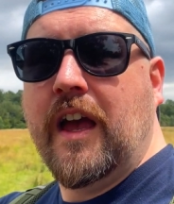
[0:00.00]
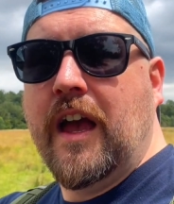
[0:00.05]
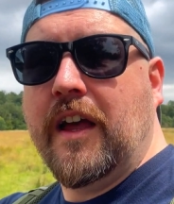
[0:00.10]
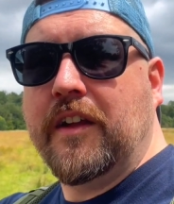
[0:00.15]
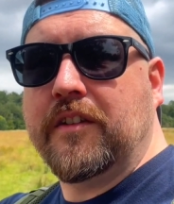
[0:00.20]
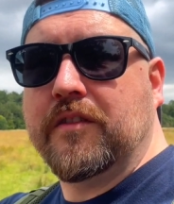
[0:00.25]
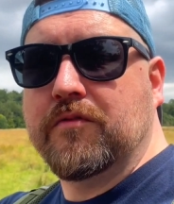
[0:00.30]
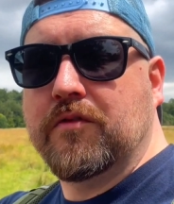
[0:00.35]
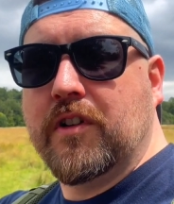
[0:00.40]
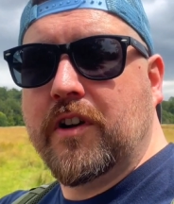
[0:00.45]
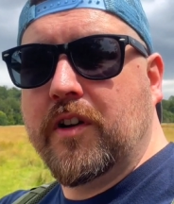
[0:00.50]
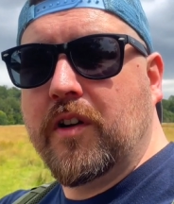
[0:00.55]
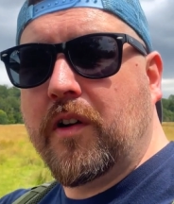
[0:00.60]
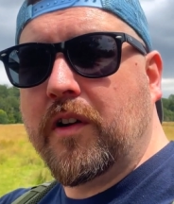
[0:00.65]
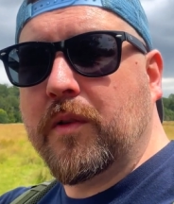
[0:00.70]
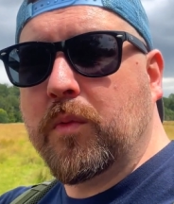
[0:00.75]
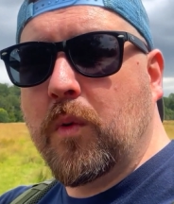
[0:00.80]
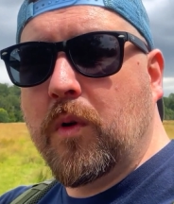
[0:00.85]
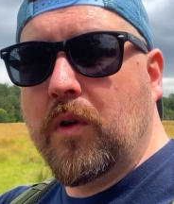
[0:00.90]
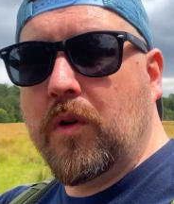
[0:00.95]
and some really
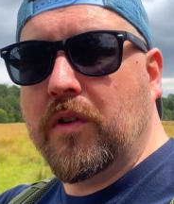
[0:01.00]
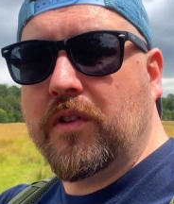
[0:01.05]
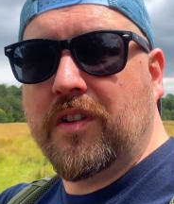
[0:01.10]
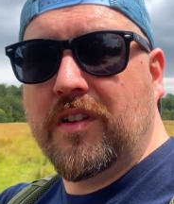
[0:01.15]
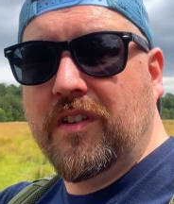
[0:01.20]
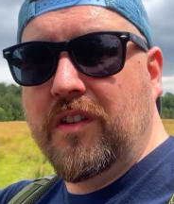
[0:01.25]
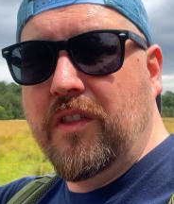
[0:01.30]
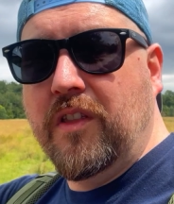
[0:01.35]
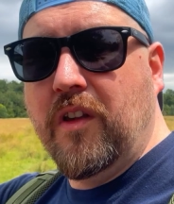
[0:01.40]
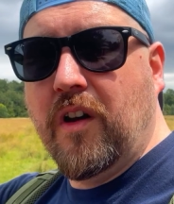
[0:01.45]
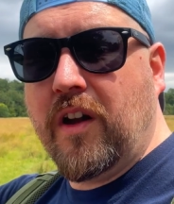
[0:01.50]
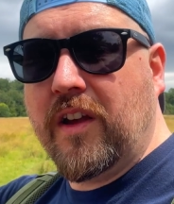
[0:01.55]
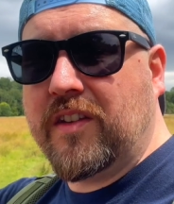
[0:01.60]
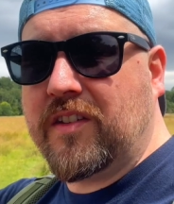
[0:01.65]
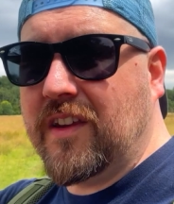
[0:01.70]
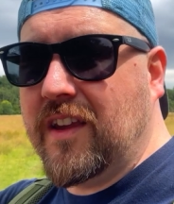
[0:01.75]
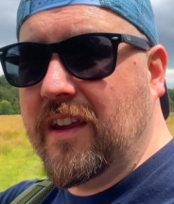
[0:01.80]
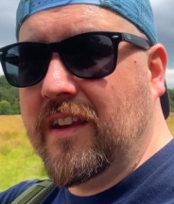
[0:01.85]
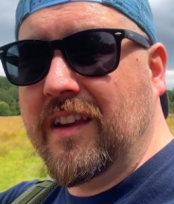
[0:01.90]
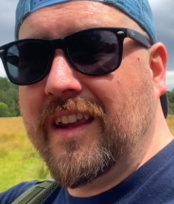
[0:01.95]
nice walks, nice
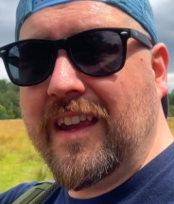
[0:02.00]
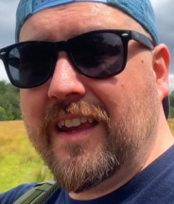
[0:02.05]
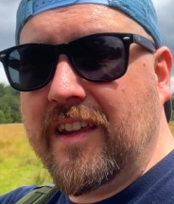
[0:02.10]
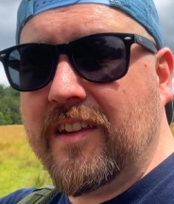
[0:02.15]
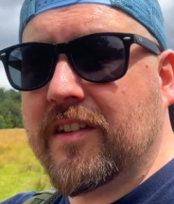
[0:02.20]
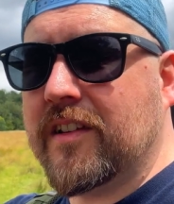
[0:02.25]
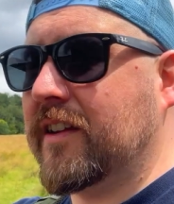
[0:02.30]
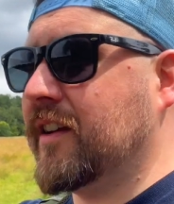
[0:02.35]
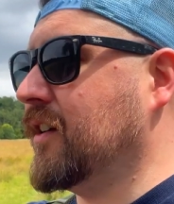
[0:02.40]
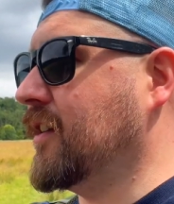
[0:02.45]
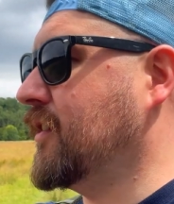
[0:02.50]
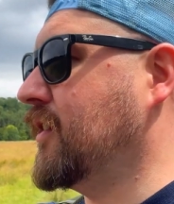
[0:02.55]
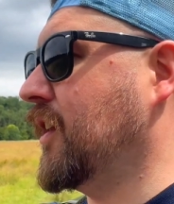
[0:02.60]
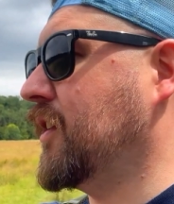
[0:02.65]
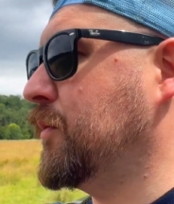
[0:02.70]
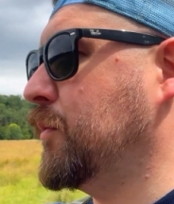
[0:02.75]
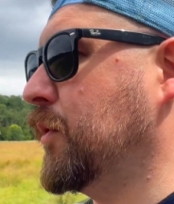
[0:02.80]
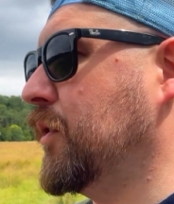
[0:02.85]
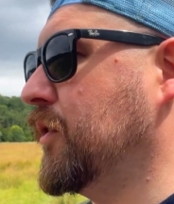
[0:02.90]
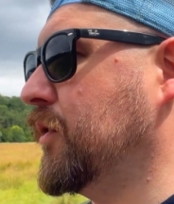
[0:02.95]
and easily
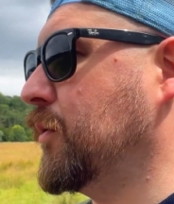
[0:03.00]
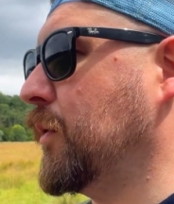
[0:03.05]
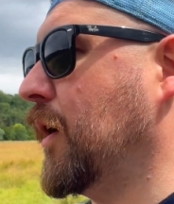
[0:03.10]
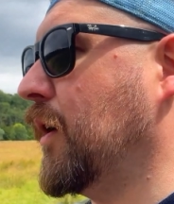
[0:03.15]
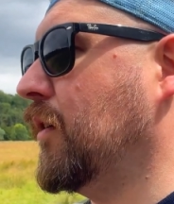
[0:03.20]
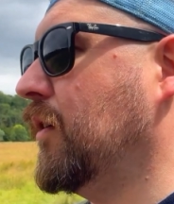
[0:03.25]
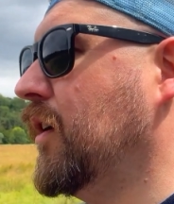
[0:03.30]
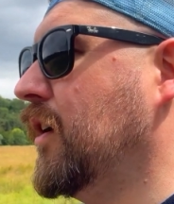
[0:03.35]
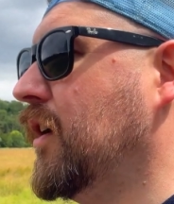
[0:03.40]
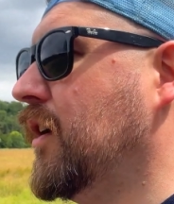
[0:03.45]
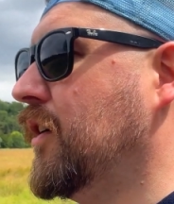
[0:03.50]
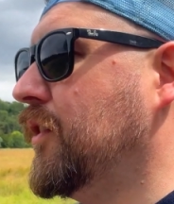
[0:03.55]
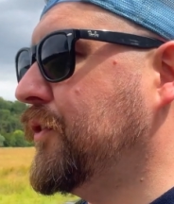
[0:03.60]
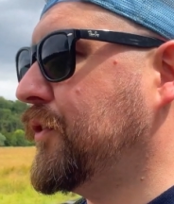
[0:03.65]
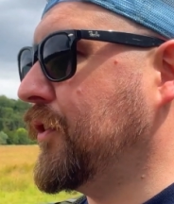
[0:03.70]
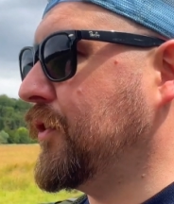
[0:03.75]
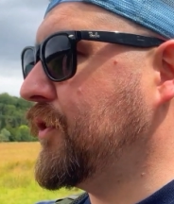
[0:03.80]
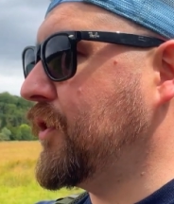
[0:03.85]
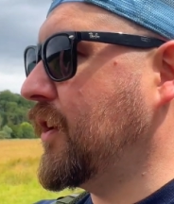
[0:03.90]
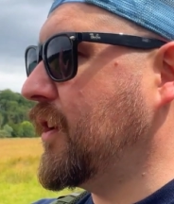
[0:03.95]
accessible as well.
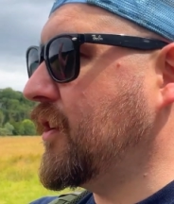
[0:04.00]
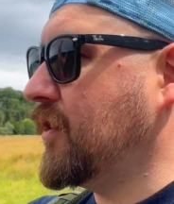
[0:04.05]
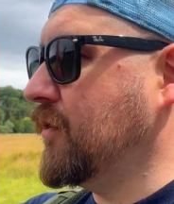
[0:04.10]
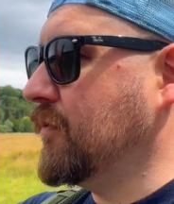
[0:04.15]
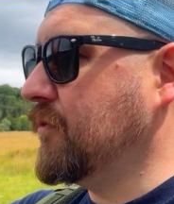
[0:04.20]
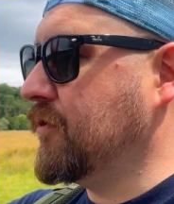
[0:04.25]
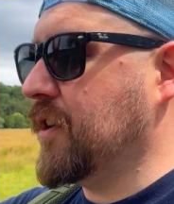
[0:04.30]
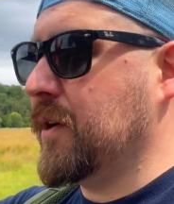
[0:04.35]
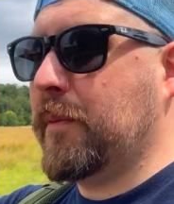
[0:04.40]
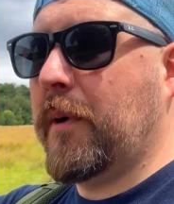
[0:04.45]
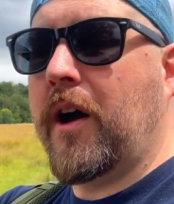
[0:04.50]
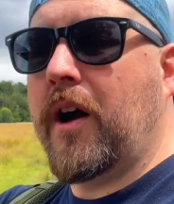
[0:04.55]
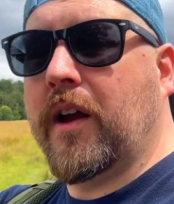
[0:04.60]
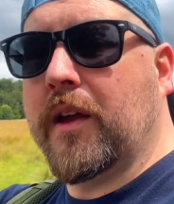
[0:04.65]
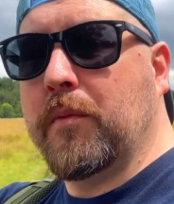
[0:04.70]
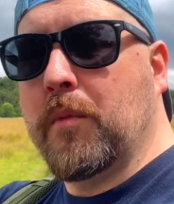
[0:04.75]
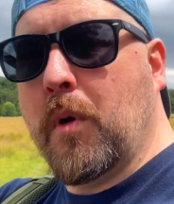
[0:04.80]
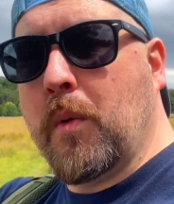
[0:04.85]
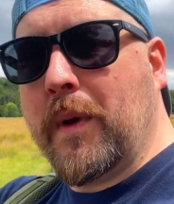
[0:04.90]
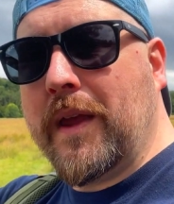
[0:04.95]
So there's some free parking
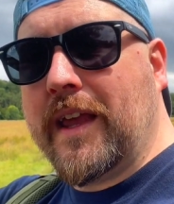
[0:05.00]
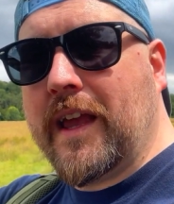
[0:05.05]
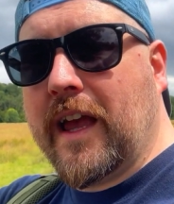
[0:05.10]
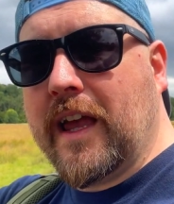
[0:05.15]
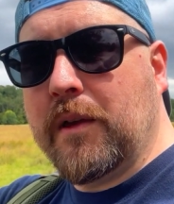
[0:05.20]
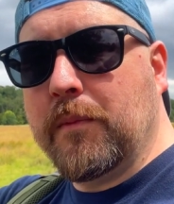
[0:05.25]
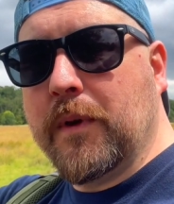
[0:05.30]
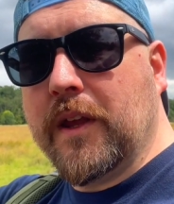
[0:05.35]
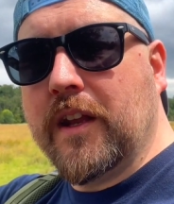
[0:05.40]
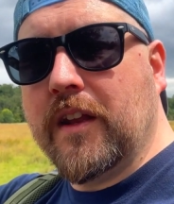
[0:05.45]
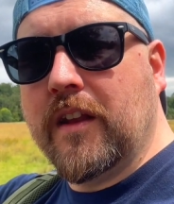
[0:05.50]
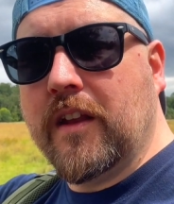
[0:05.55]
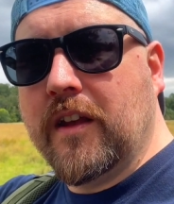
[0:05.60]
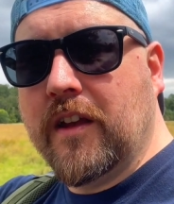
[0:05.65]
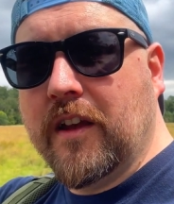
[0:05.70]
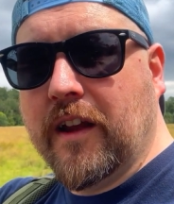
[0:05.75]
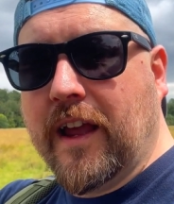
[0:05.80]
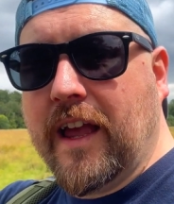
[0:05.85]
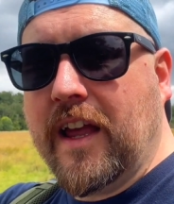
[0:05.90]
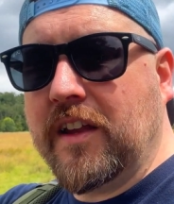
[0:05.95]
where we came in
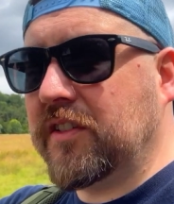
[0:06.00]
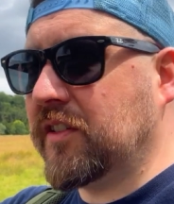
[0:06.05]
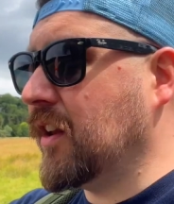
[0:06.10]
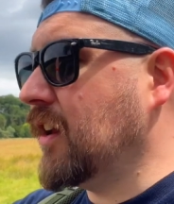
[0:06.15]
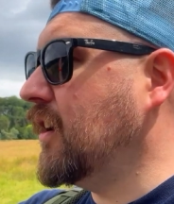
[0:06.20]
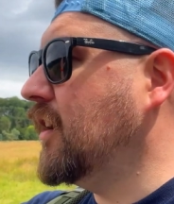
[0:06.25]
at Castor.